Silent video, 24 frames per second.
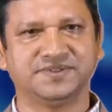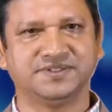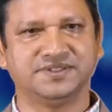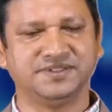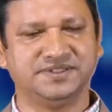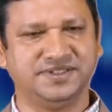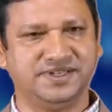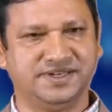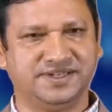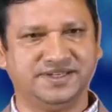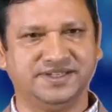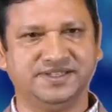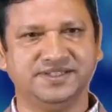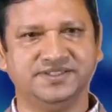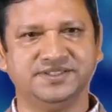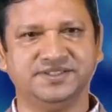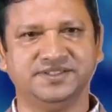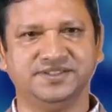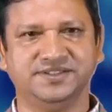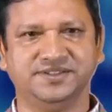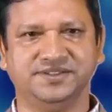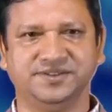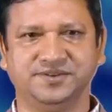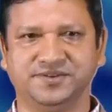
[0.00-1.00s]
that
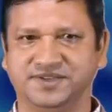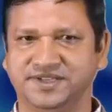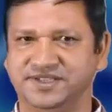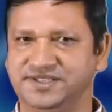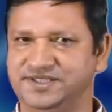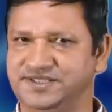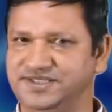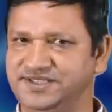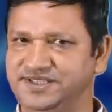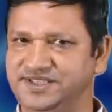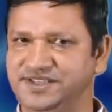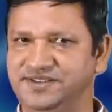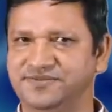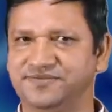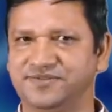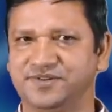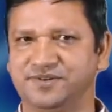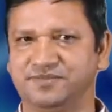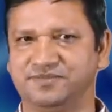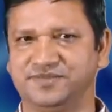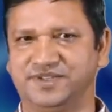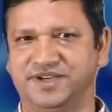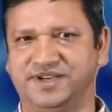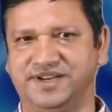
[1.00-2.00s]
is, you can see
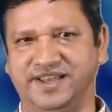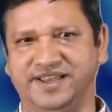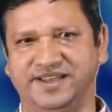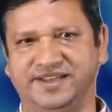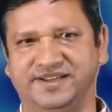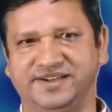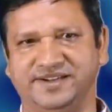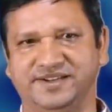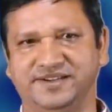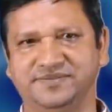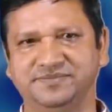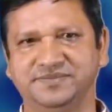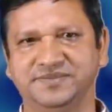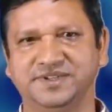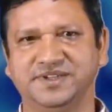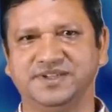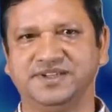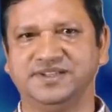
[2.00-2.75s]
from the diagram,